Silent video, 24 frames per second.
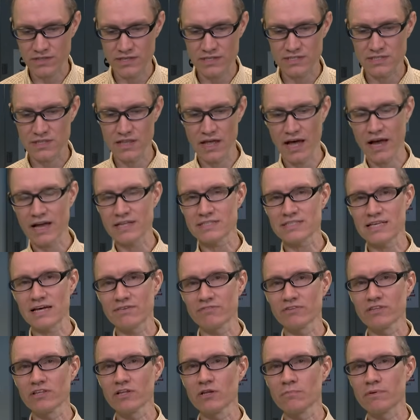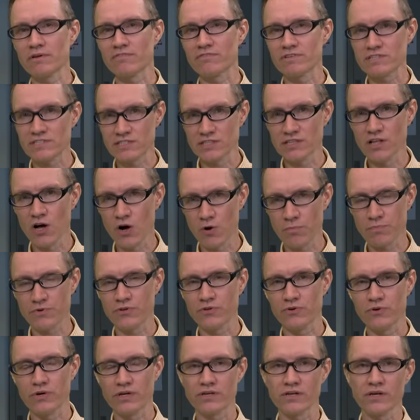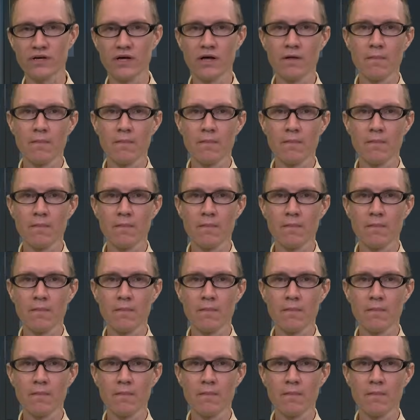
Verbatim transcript: these lines have a little bit of a slope to it.